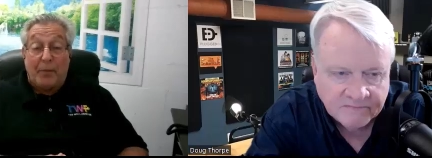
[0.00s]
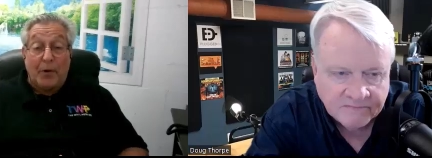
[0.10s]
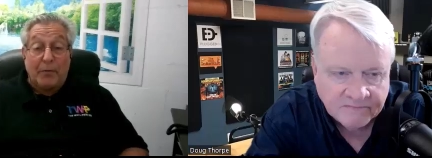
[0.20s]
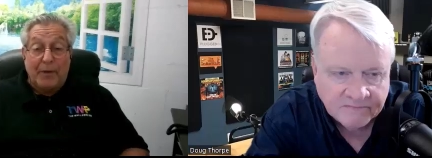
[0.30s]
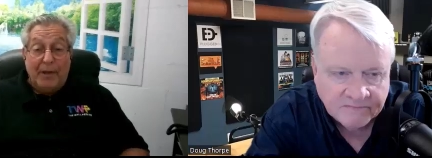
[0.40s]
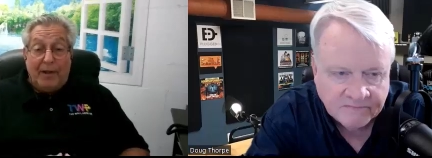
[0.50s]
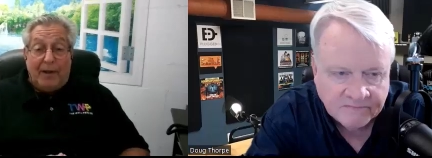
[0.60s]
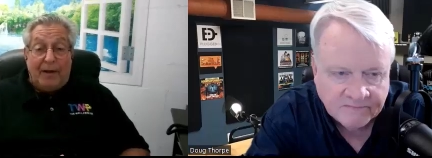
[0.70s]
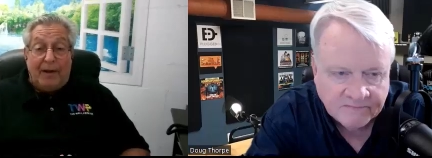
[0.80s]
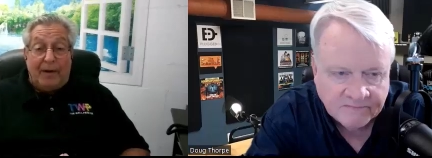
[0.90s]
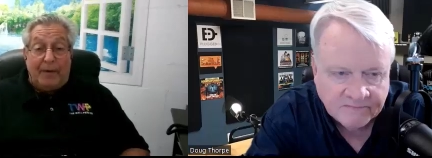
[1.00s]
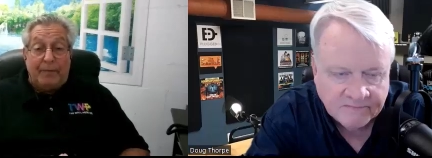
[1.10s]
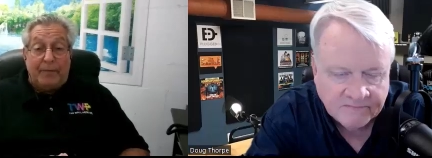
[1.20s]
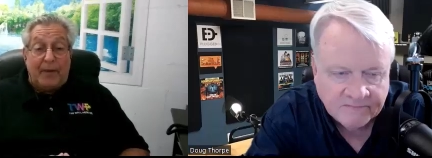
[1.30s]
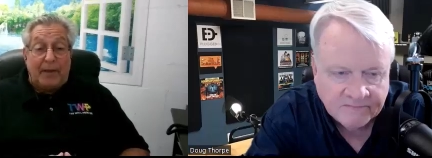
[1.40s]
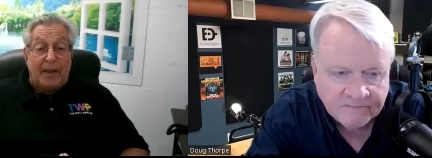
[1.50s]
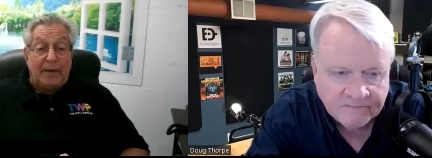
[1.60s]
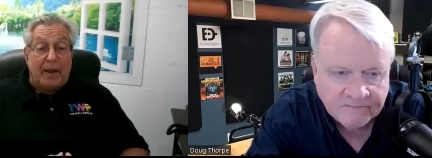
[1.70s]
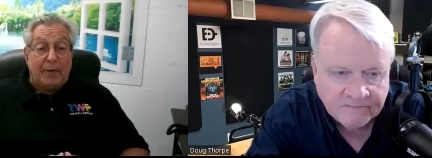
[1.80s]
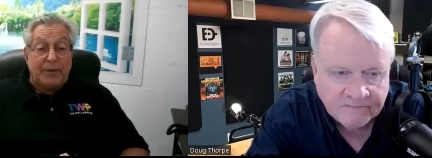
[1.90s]
Speaker 1: worth. Um, I
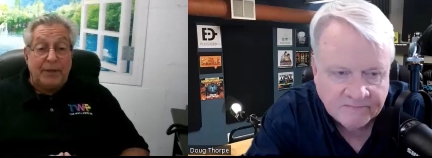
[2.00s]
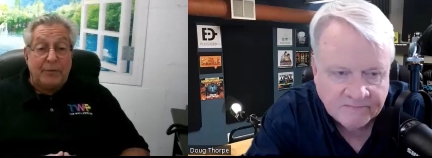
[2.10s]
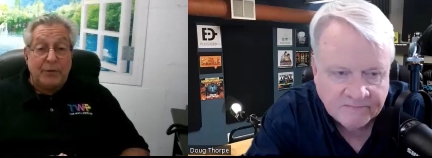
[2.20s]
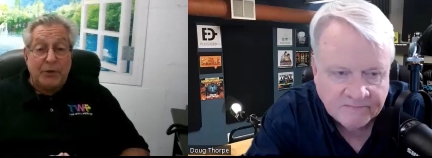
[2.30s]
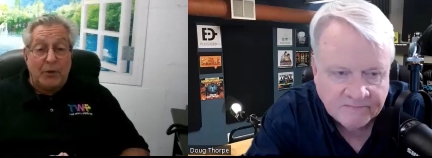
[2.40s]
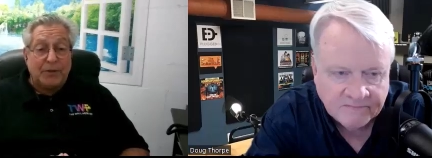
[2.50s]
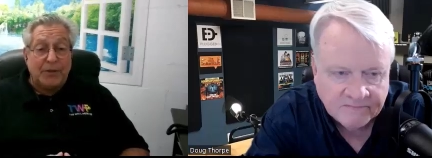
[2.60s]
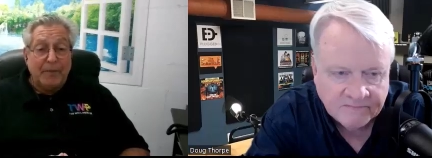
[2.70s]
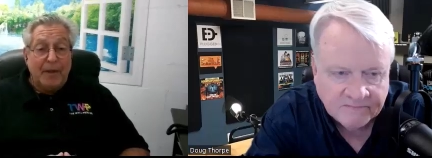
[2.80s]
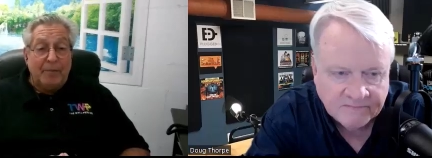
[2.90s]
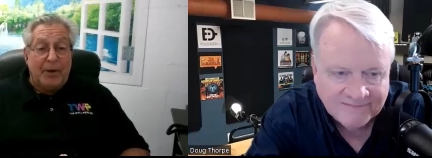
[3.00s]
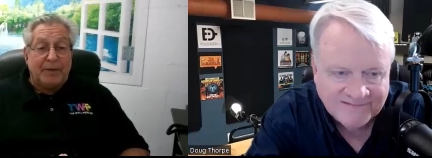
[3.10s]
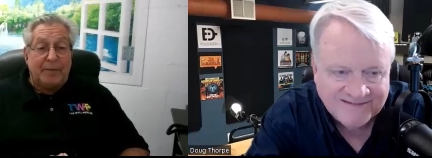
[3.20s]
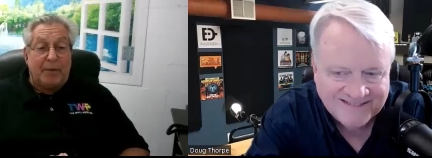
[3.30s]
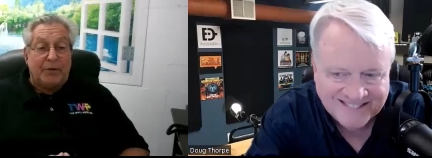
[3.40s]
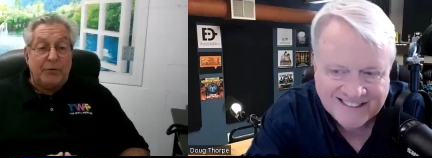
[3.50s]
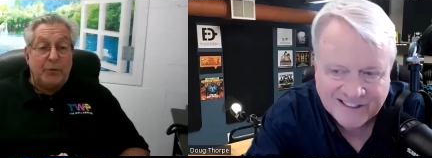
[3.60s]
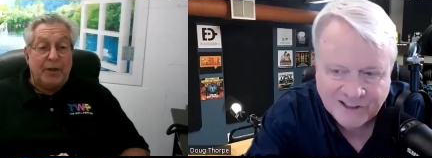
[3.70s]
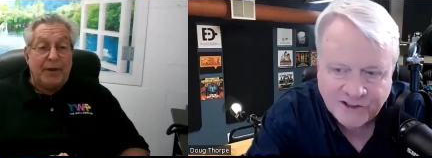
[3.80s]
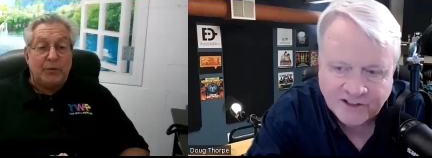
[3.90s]
can't guarantee the results, but but
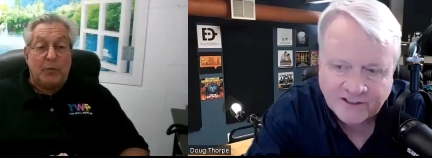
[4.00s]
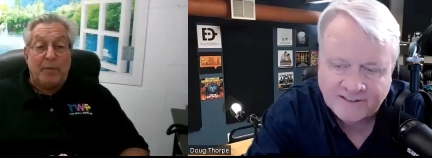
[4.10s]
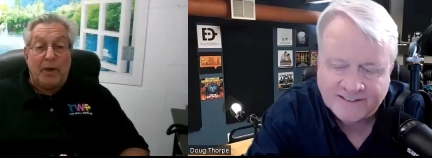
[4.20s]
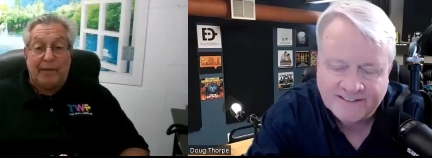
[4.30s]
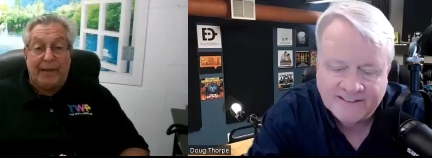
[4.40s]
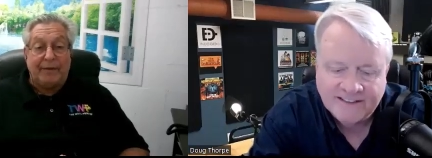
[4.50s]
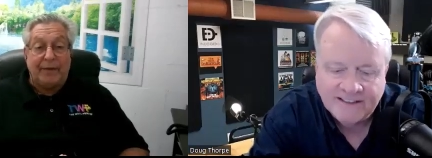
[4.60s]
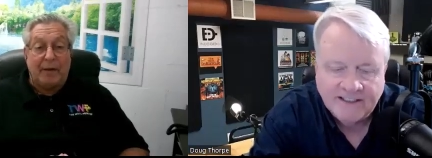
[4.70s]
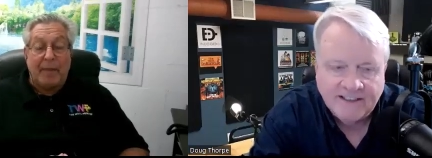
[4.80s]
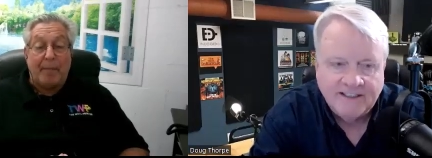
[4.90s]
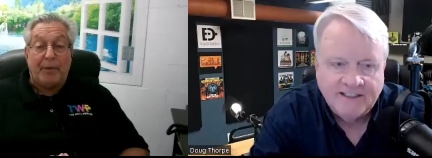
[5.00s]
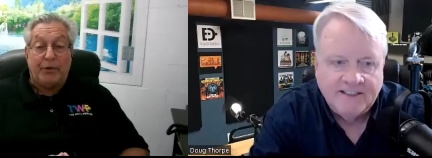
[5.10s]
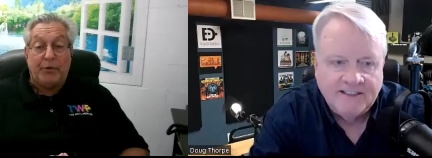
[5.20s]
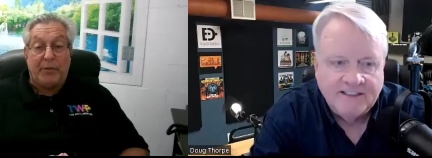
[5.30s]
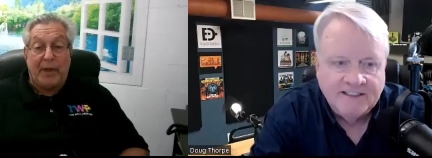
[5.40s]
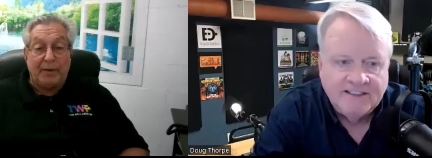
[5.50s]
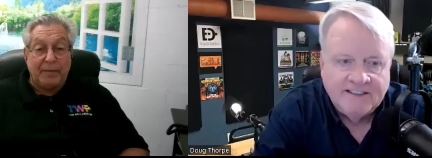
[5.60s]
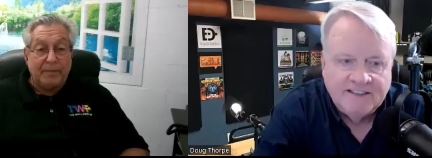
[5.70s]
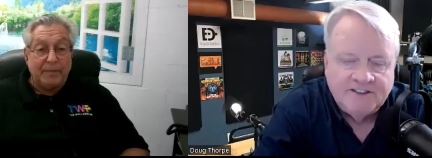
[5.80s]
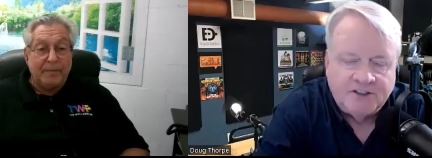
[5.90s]
do connect with me mm-hmm. on LinkedIn. I'm happy to do that.
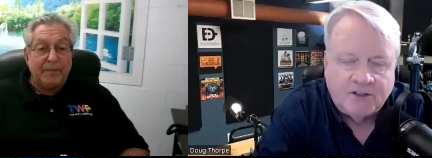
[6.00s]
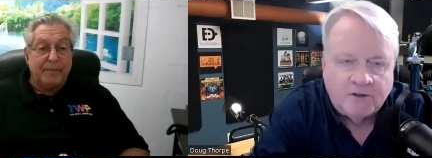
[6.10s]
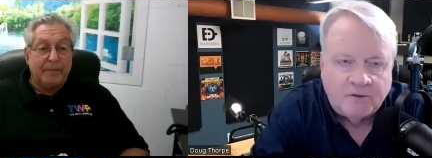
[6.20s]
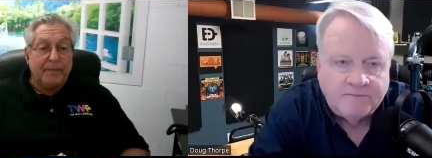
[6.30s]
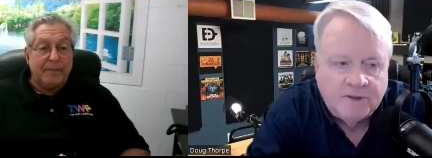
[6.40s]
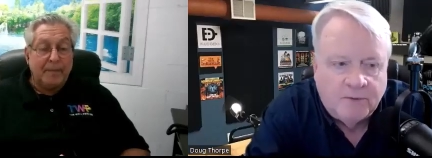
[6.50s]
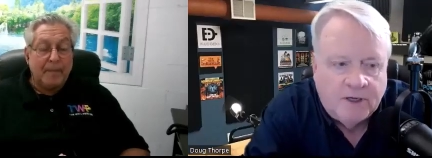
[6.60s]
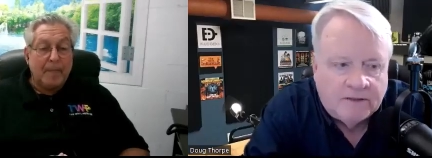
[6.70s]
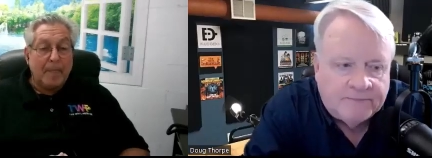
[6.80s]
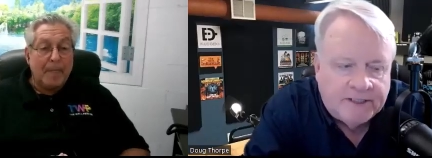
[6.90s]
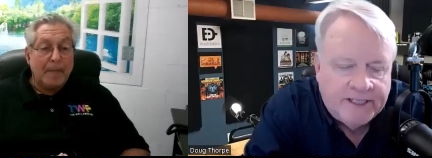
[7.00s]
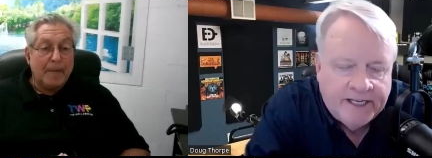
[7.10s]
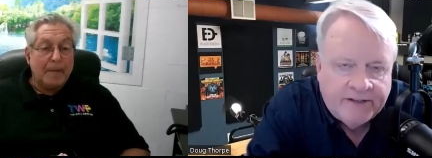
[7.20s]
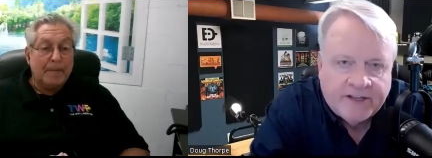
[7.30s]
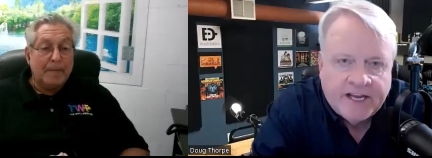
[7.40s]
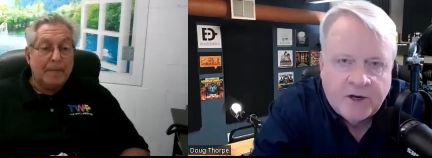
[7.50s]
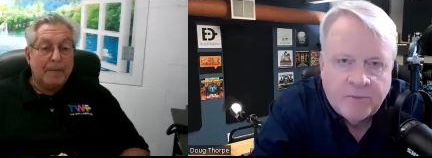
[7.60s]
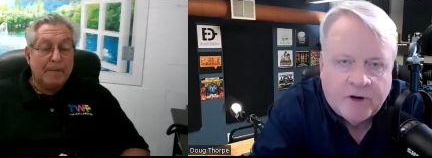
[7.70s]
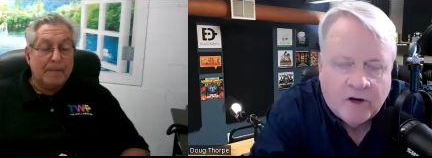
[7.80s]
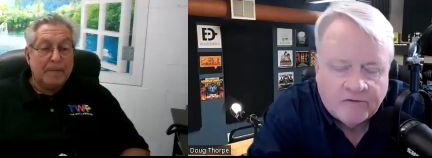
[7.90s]
Speaker 2: Sure. Well, again, thank
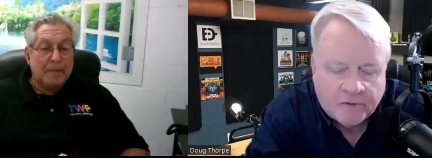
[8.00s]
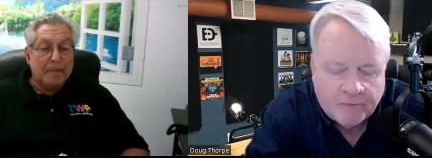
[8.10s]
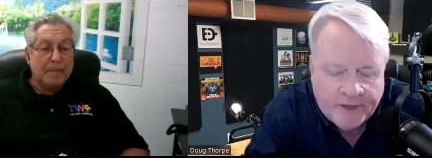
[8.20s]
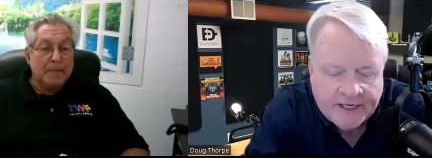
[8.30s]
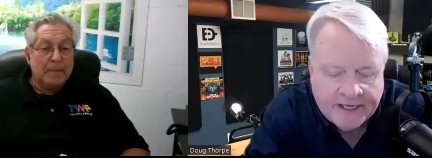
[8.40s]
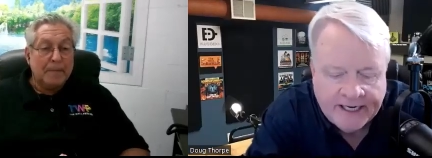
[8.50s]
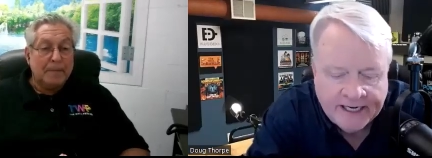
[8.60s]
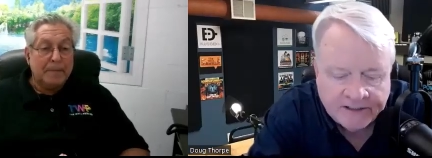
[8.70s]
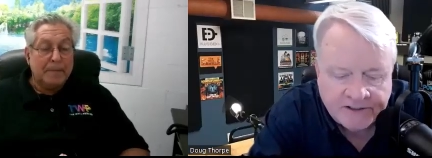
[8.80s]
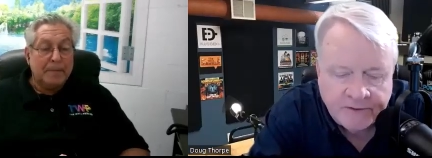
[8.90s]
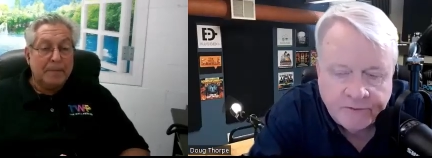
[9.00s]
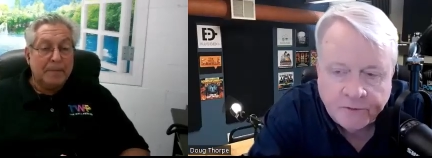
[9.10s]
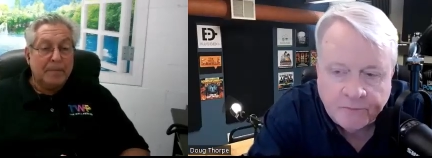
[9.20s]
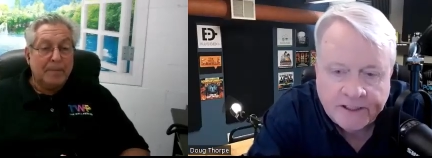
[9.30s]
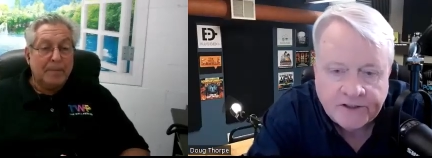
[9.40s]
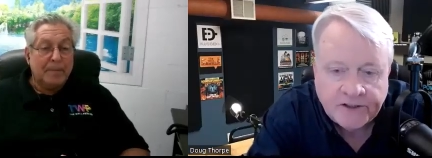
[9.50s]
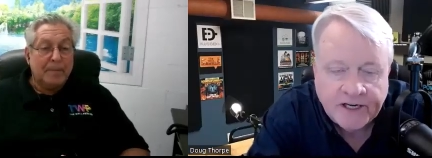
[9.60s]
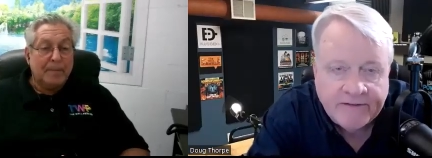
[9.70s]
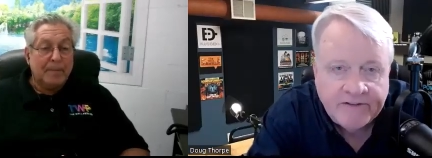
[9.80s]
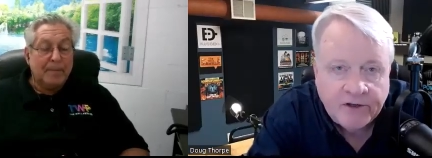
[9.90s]
you, Paul, for being a guest. It was a
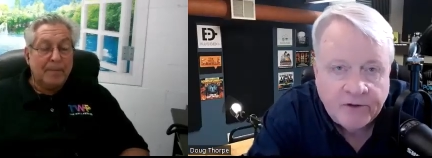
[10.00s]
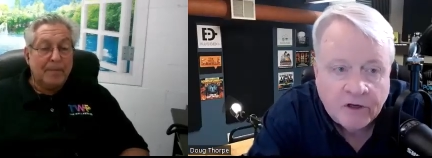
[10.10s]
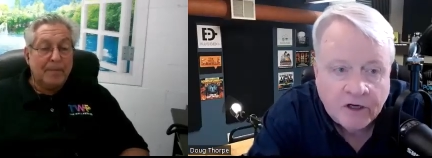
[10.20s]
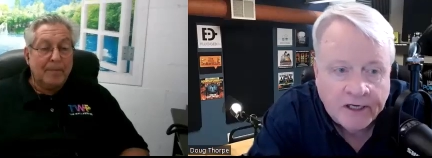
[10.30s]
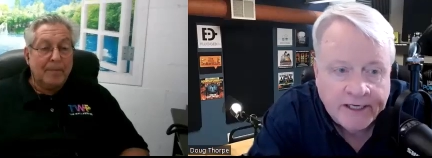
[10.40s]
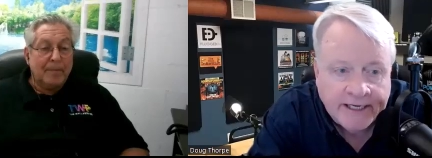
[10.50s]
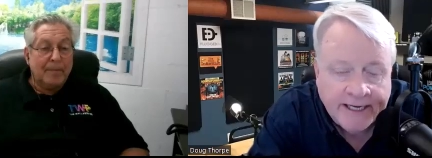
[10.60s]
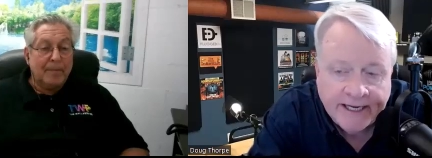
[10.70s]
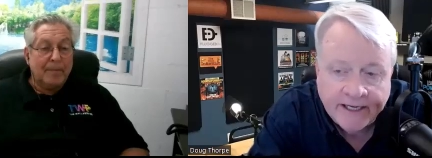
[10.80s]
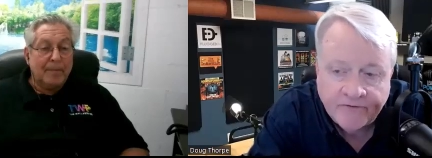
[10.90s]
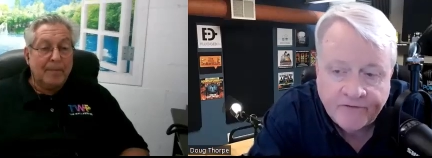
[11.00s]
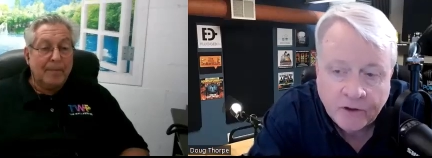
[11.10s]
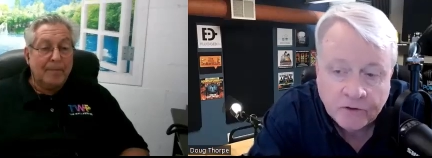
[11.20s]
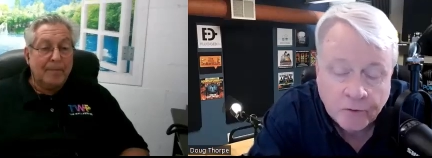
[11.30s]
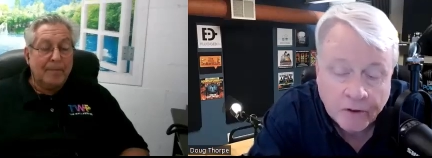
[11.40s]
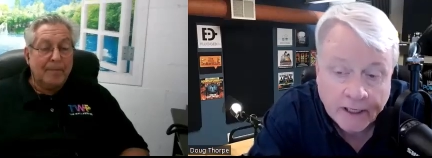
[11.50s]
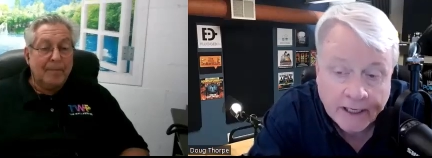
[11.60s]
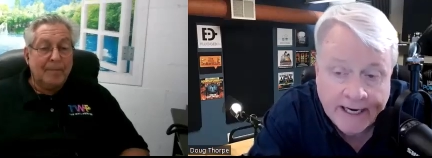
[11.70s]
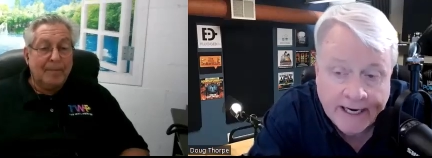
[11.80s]
pleasure having you on. And folks, we're going to